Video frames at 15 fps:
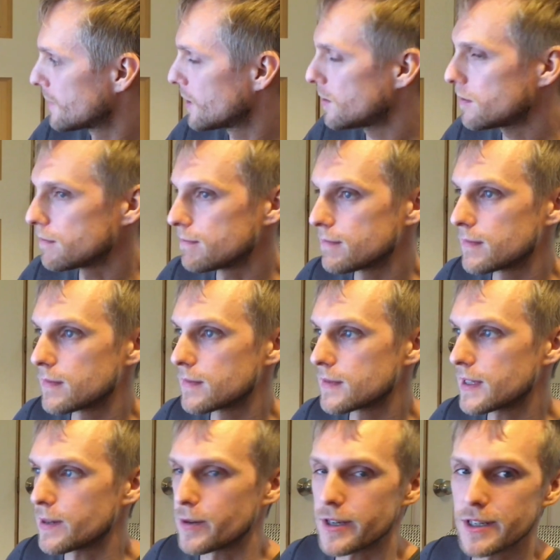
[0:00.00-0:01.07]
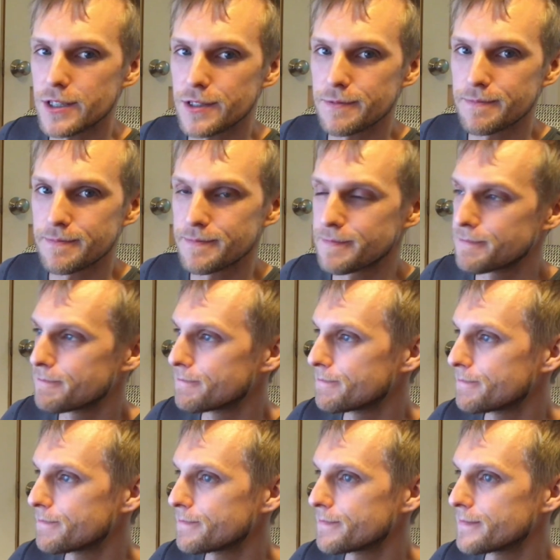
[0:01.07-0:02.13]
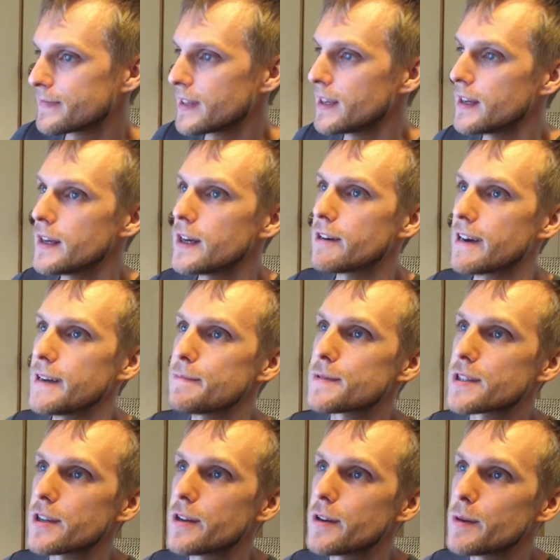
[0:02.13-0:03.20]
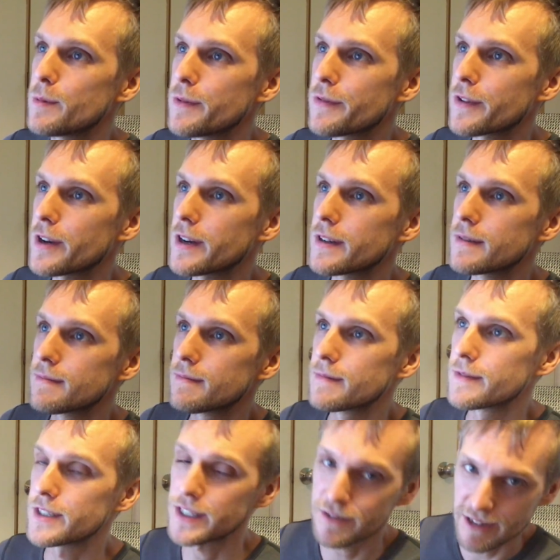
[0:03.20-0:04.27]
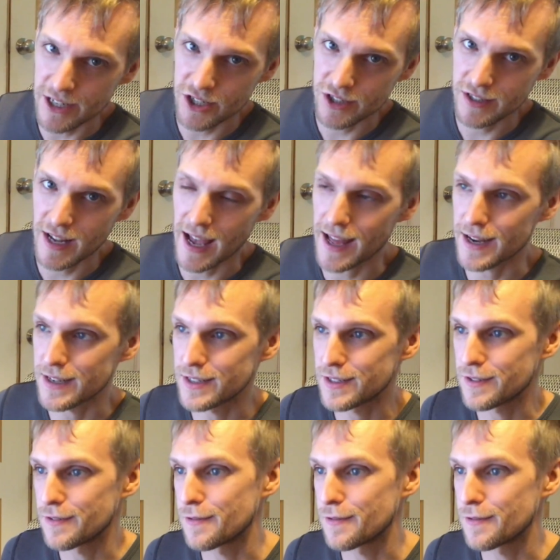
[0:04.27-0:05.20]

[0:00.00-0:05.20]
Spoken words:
Cool, that works. All right, so we've got generation and